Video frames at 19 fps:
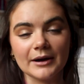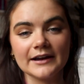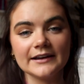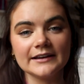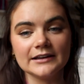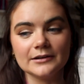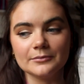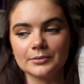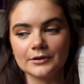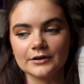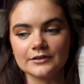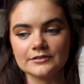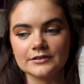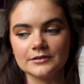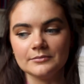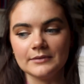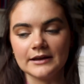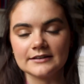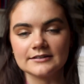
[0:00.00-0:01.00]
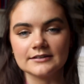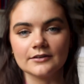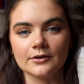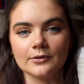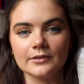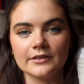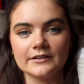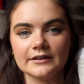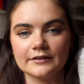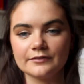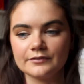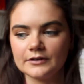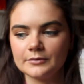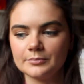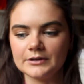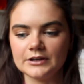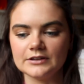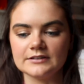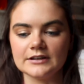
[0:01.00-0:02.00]
Buying it in person makes it all the
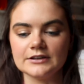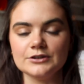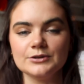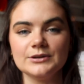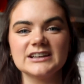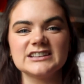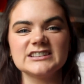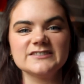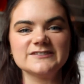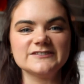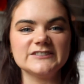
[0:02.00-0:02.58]
different because then you get to